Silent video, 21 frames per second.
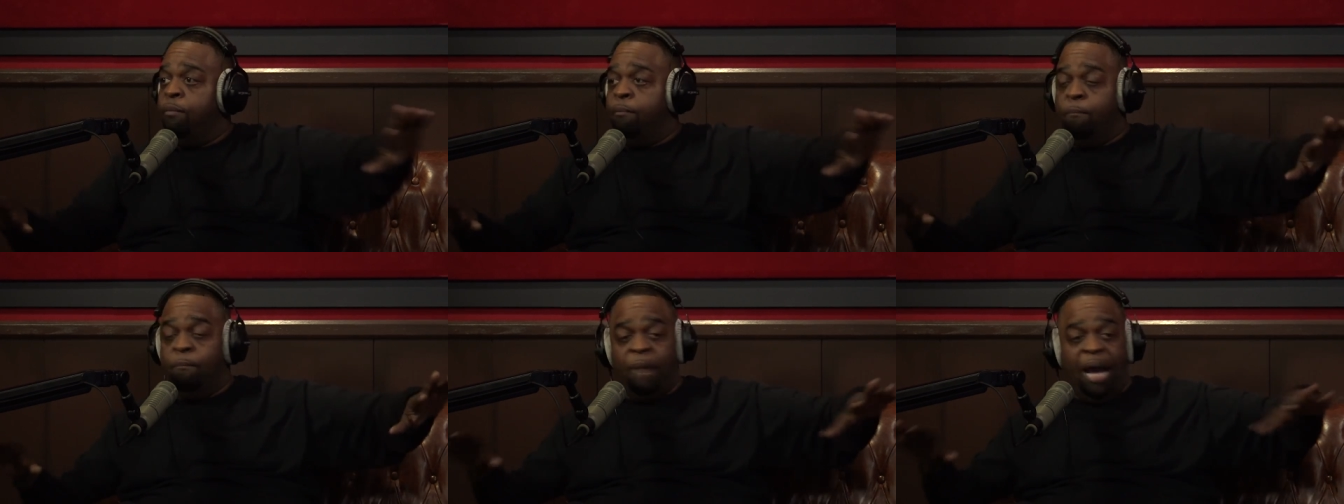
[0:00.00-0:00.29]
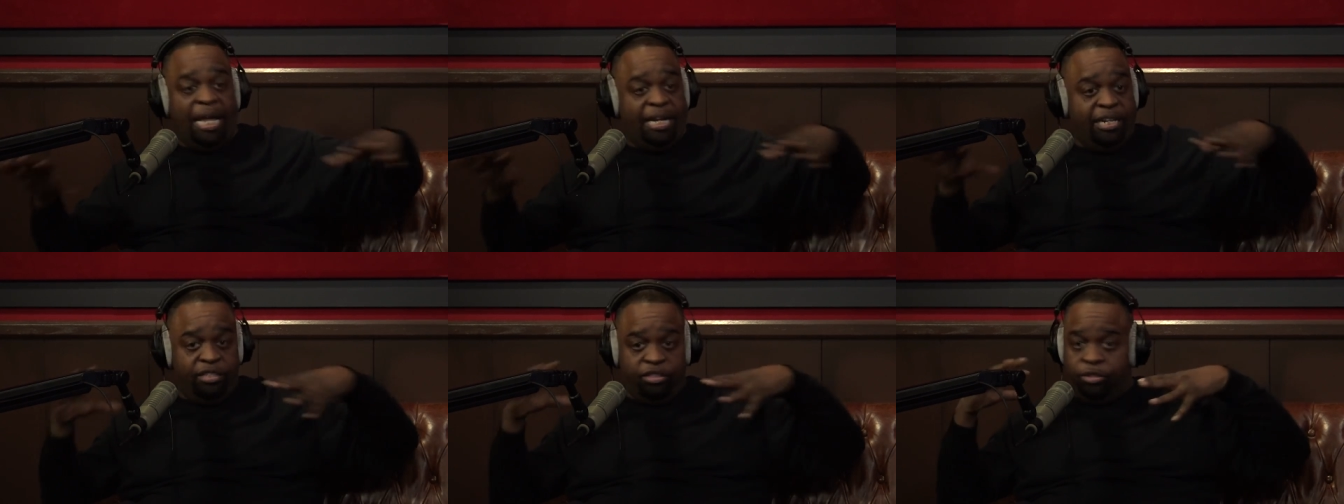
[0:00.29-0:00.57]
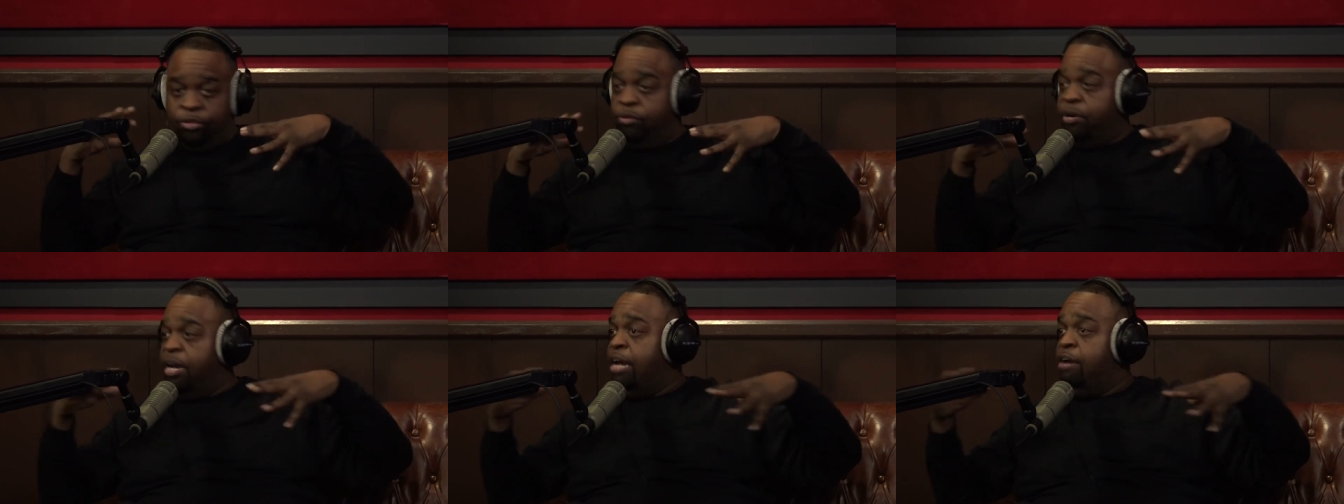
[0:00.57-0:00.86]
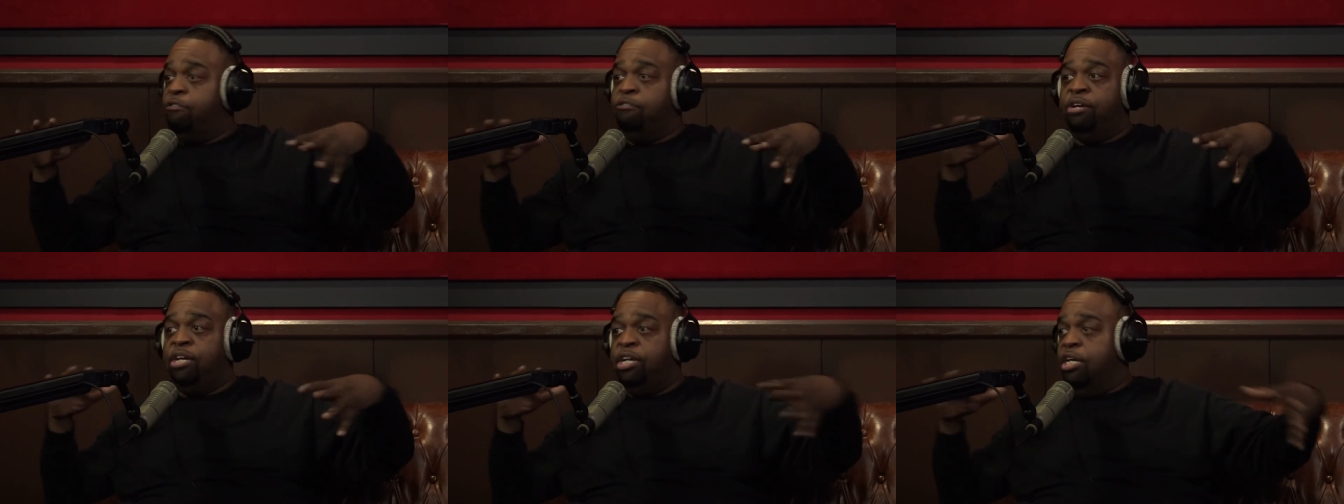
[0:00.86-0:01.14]
monitor
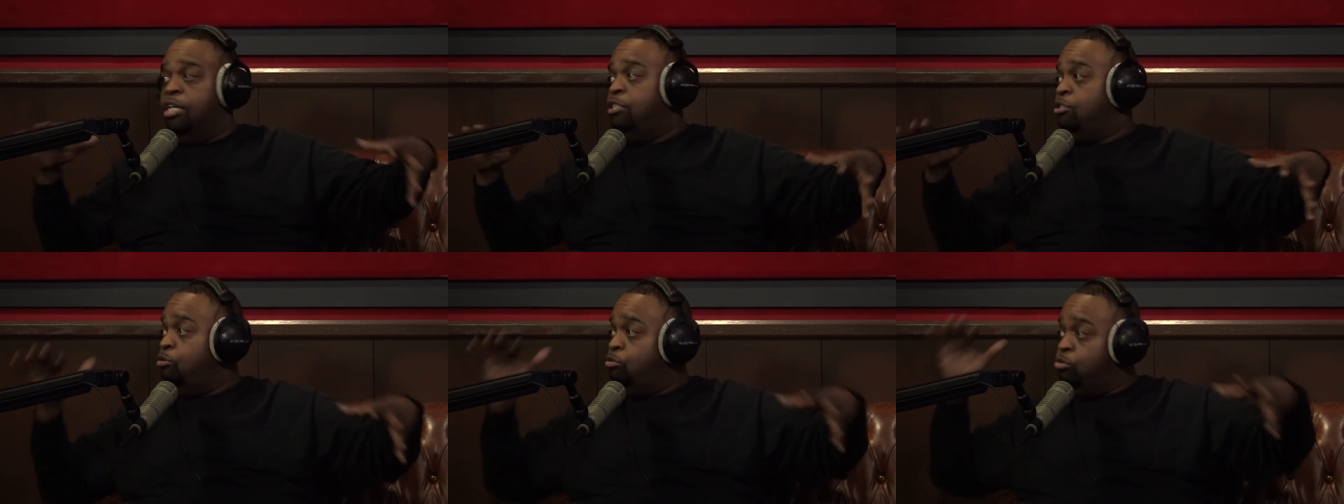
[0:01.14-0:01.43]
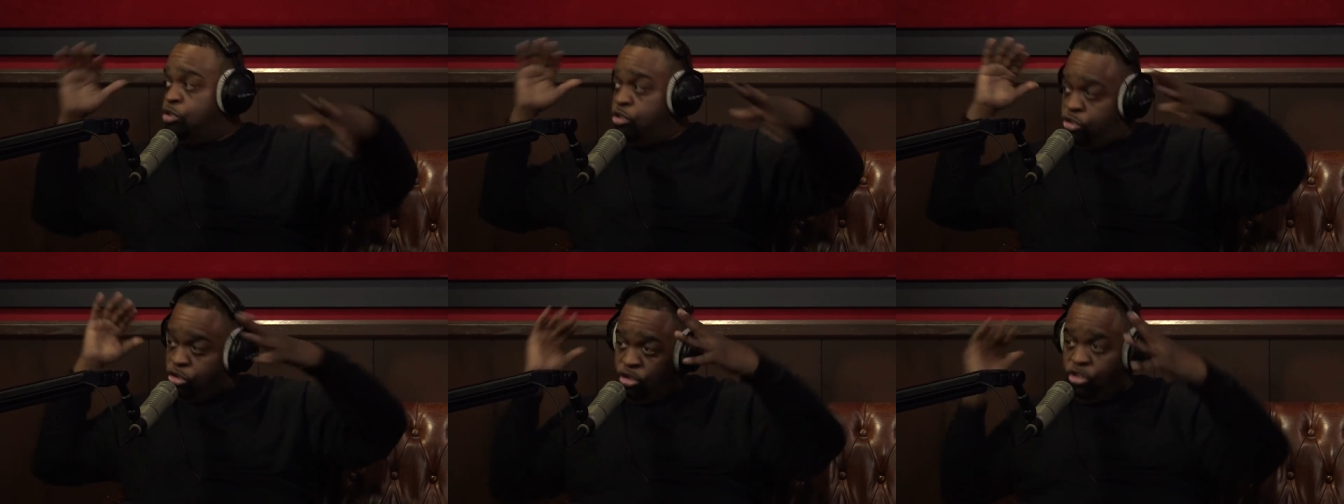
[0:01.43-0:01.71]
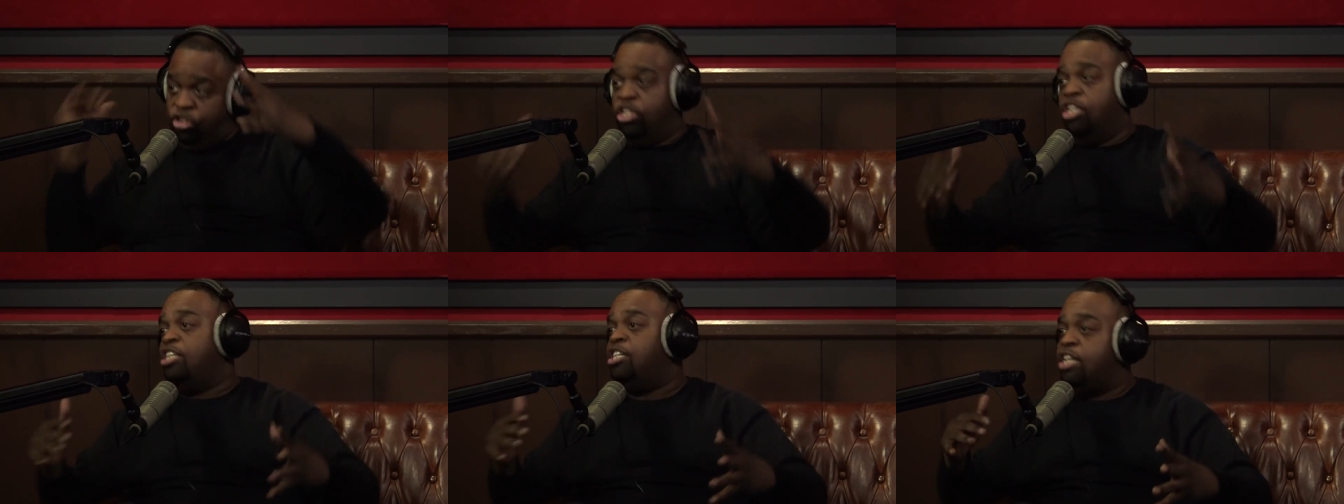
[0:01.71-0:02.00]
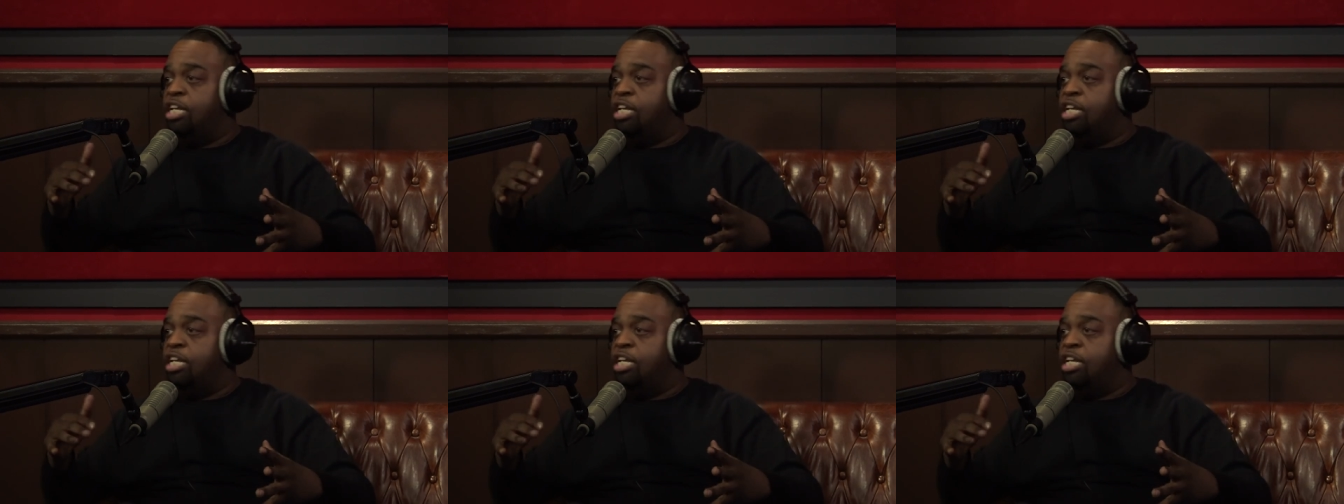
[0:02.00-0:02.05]
area. You just sit.